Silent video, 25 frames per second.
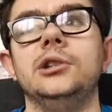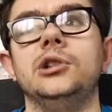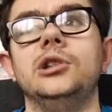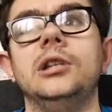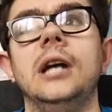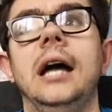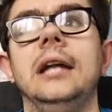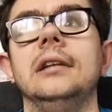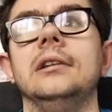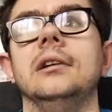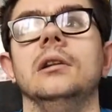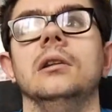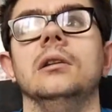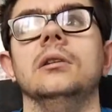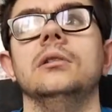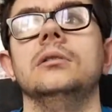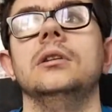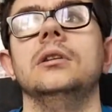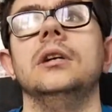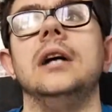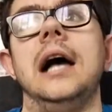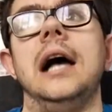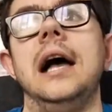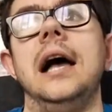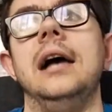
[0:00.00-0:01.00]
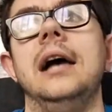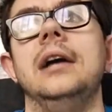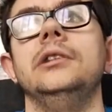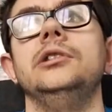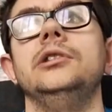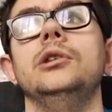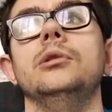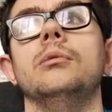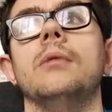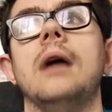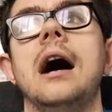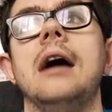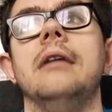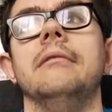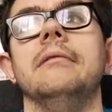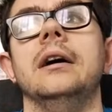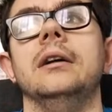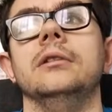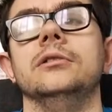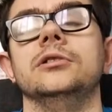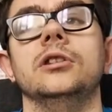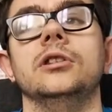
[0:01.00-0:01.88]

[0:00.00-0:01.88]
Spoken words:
channel URL.